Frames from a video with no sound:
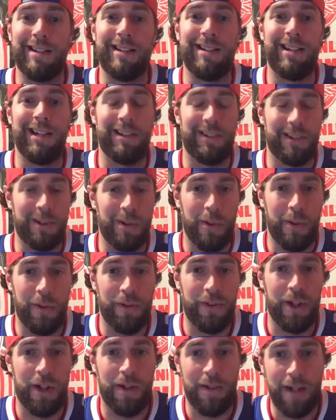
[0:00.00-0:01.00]
6
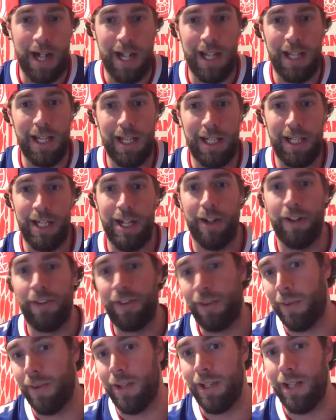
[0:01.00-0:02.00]
goals already this year,
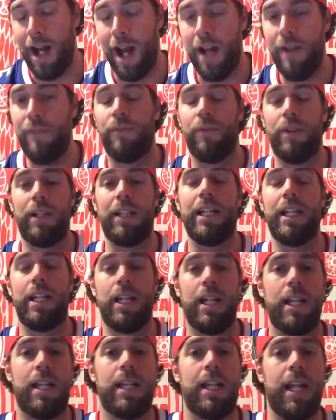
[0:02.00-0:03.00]
so a lot of really
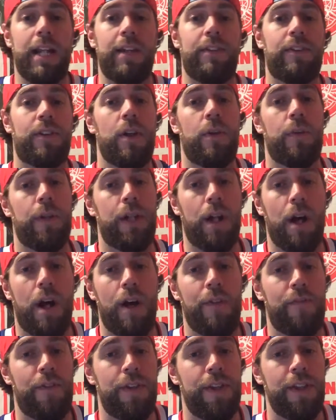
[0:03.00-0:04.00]
good things going
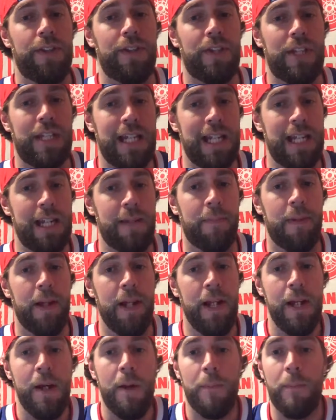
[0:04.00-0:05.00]
on for this team.
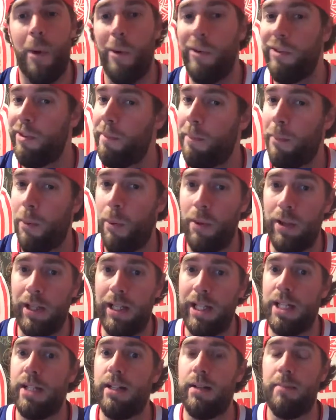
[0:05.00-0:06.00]
Most
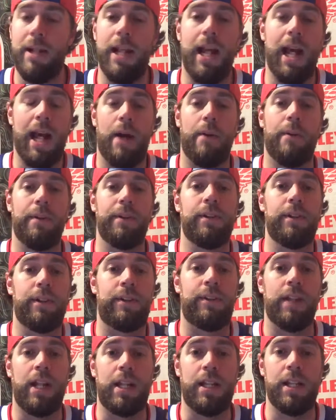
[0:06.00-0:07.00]
importantly, Jimmy Howard
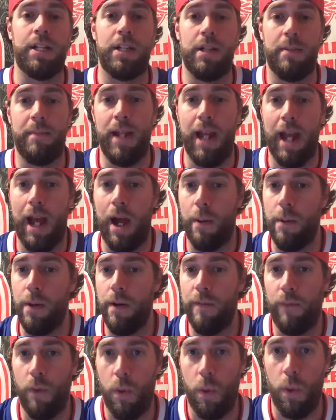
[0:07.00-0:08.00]
looks like the Jimmy Howard
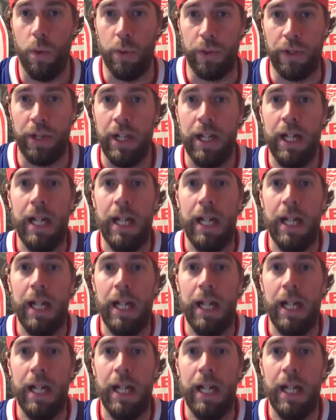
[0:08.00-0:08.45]
of old.